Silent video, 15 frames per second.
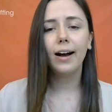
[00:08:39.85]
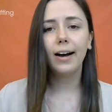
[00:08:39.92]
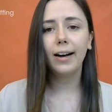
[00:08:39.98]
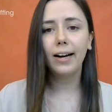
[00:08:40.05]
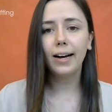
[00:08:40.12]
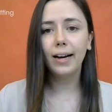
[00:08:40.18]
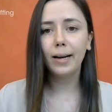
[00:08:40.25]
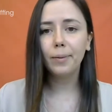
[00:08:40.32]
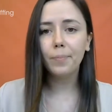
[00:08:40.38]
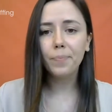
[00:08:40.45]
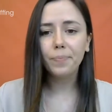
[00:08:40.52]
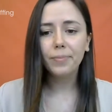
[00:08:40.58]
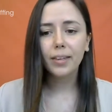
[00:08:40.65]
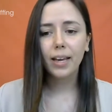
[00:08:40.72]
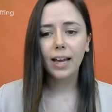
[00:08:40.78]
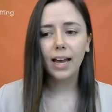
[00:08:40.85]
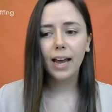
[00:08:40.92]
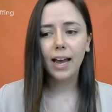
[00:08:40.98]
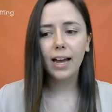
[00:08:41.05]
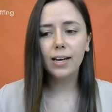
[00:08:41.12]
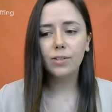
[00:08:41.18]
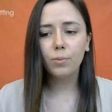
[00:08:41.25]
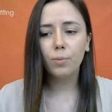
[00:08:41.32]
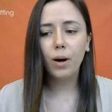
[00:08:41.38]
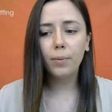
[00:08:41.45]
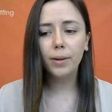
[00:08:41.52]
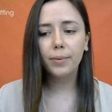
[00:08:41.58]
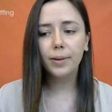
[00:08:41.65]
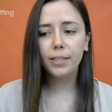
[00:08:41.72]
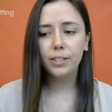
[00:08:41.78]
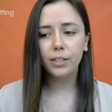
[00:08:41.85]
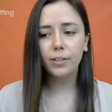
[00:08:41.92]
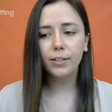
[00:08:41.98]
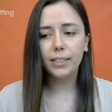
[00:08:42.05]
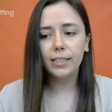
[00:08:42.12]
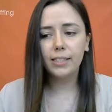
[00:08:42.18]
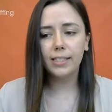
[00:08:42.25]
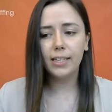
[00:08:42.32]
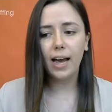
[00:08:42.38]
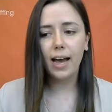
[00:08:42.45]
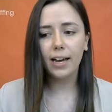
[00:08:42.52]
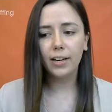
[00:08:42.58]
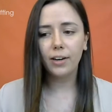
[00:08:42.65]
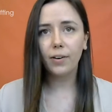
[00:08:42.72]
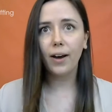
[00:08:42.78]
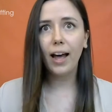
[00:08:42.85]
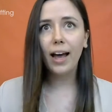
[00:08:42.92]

And what we would do is say,